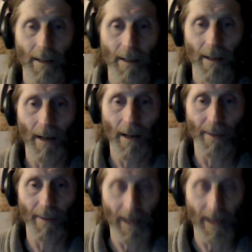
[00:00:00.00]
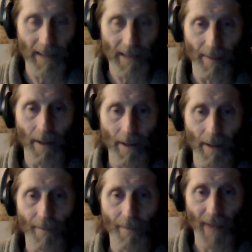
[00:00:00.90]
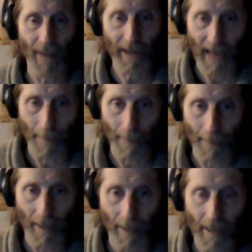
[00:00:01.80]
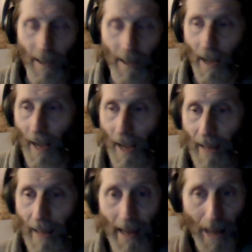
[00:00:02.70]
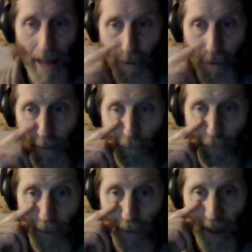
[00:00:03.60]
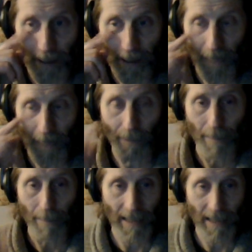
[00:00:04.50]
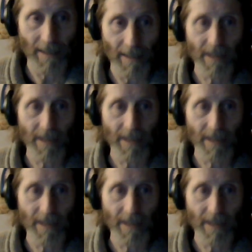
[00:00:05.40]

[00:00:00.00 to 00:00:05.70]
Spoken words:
the next level for their camp. And that actually even means